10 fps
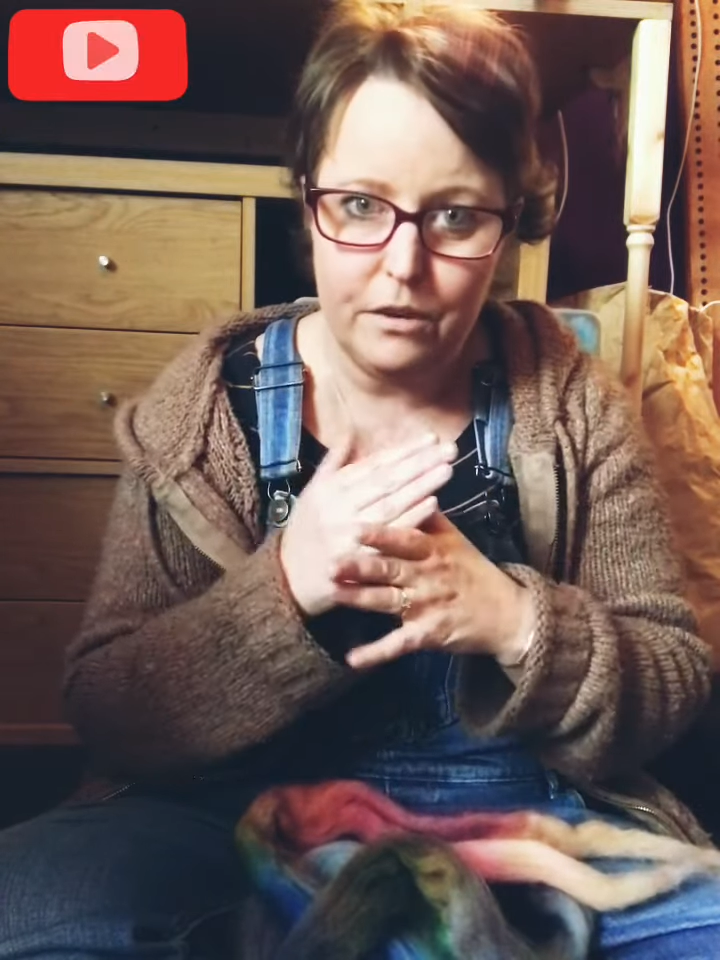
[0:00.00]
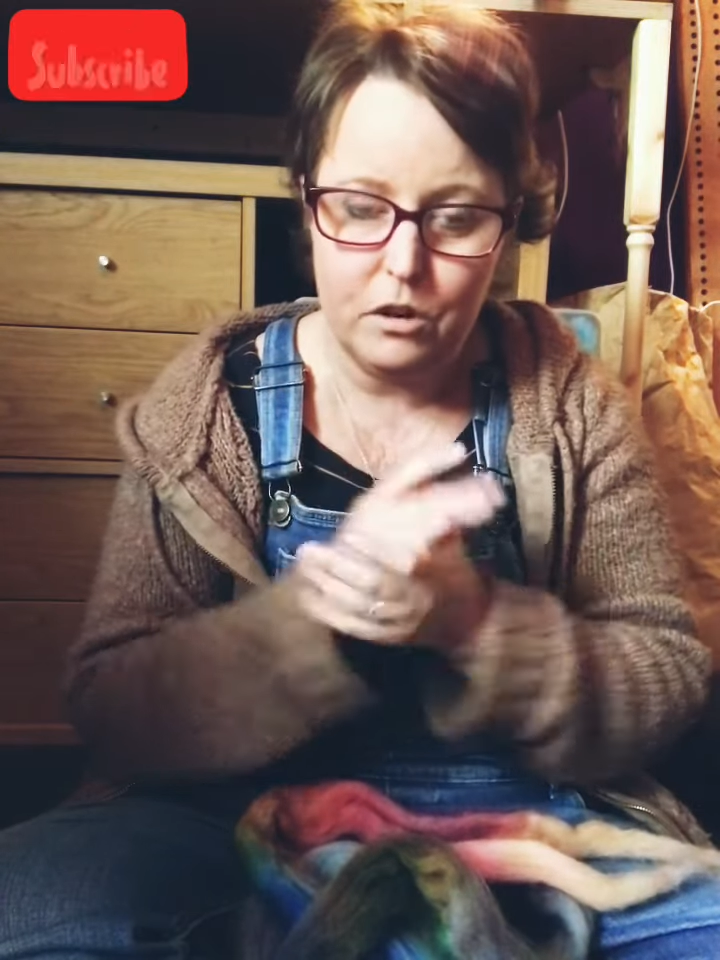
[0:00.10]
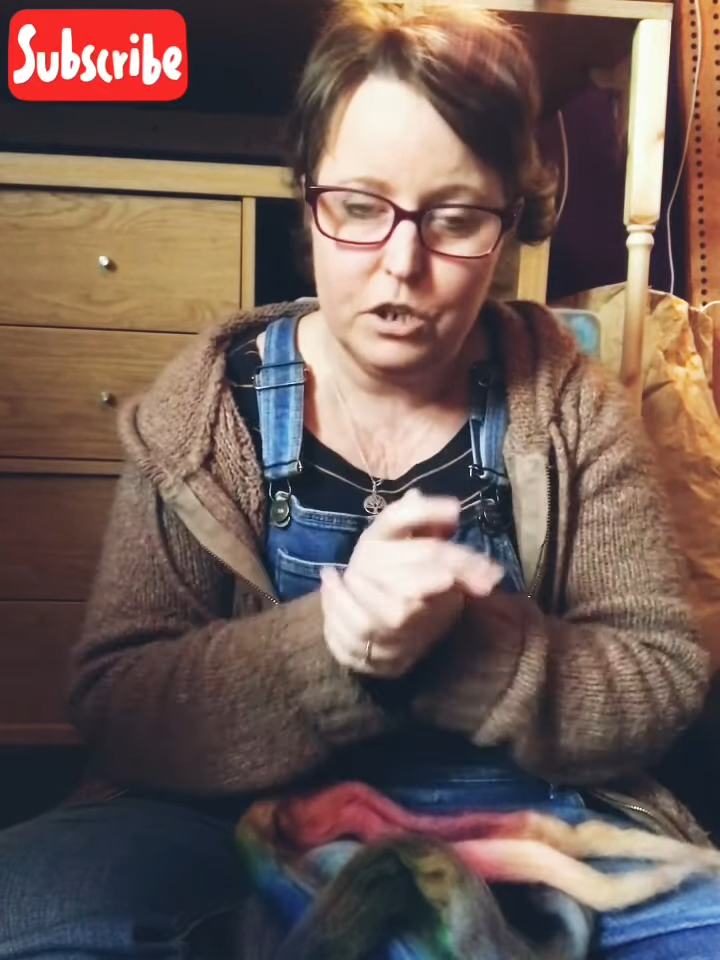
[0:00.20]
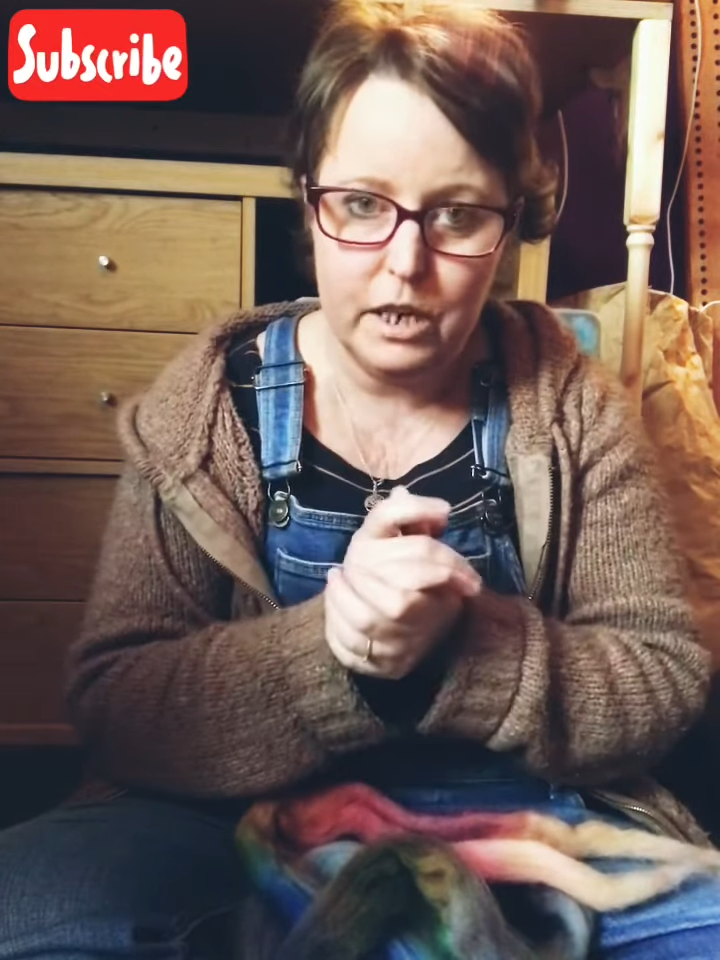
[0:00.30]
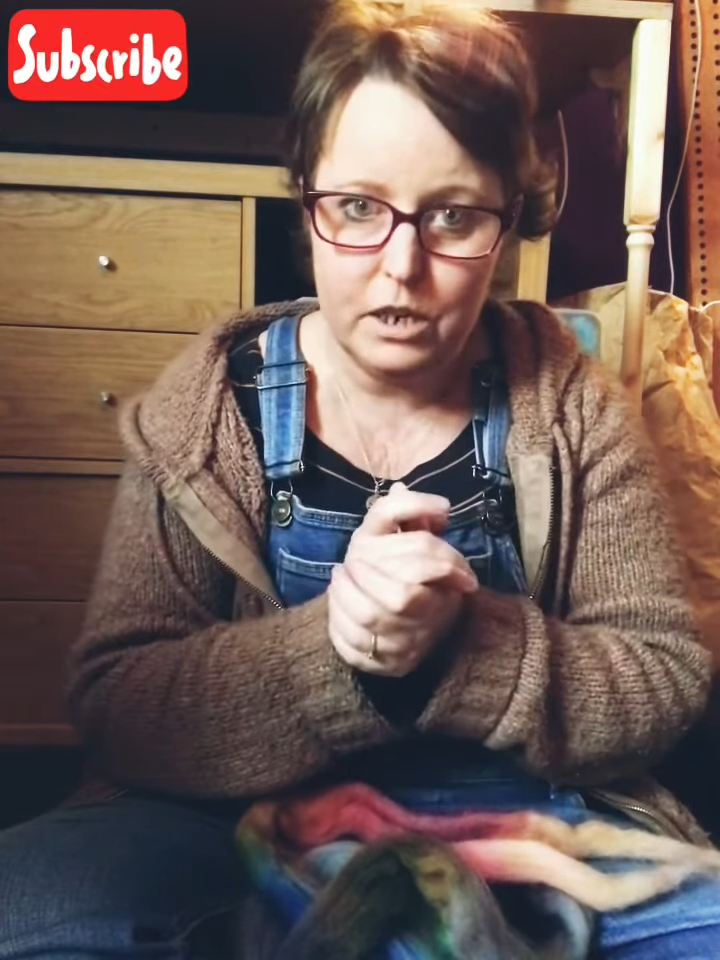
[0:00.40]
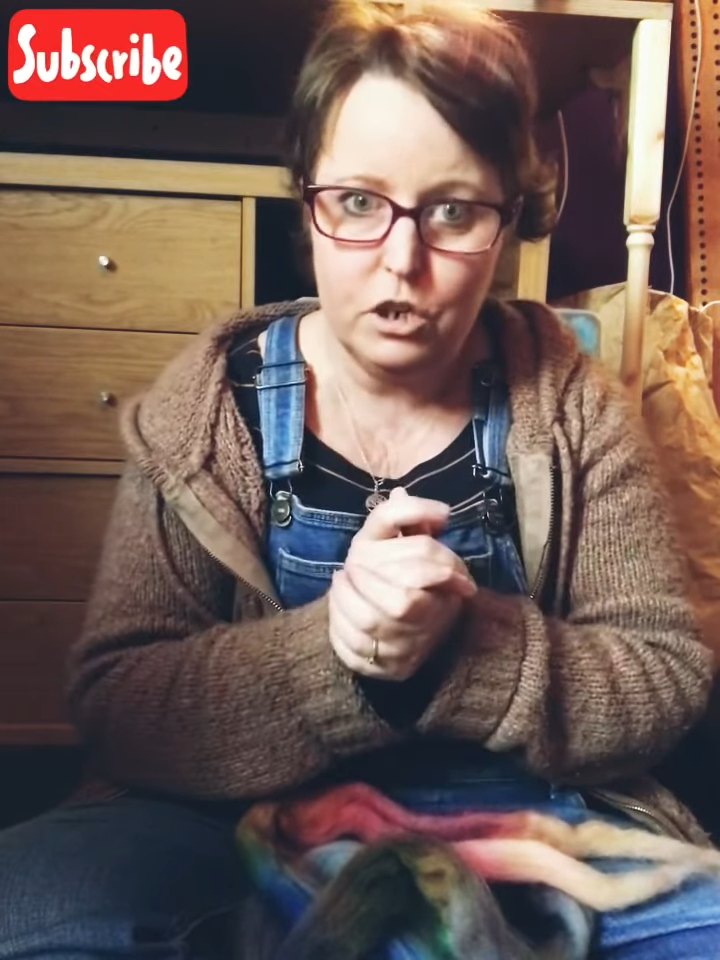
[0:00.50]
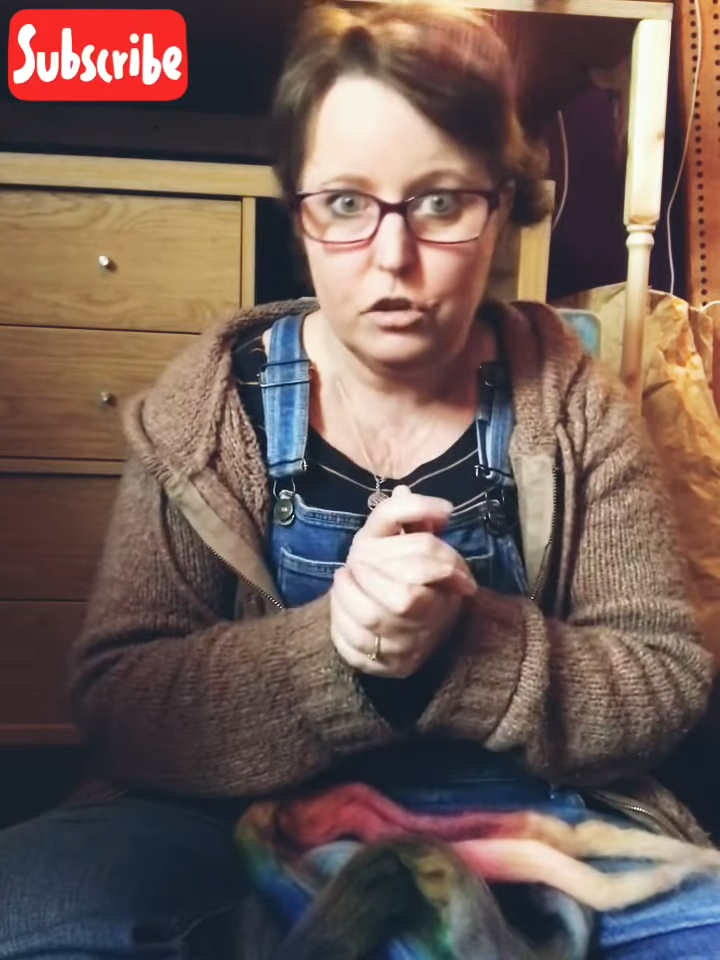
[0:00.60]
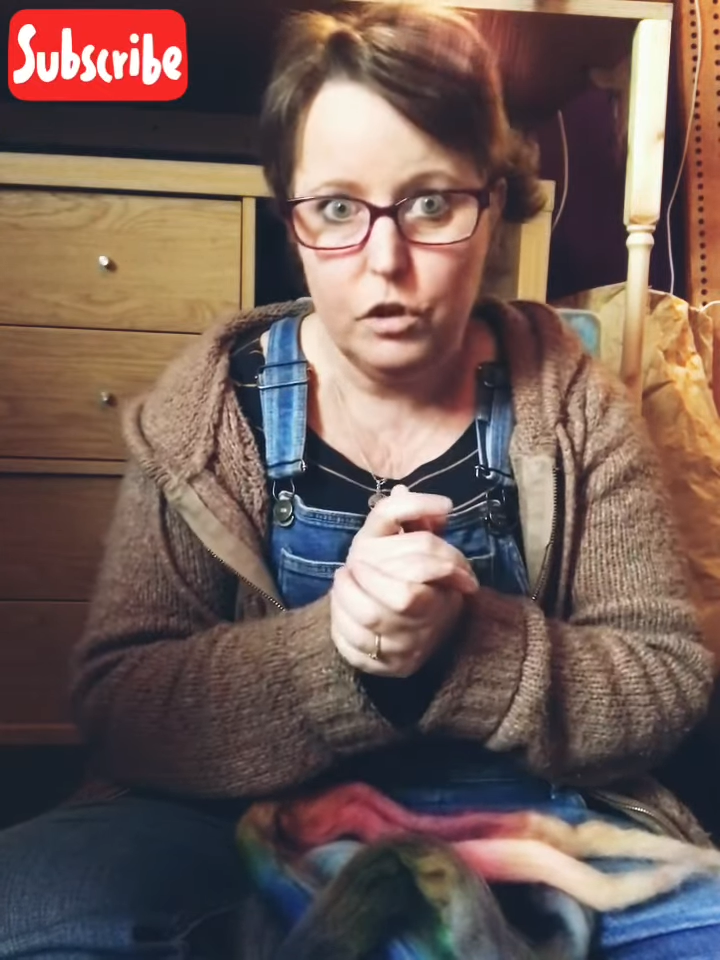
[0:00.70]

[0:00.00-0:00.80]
because it does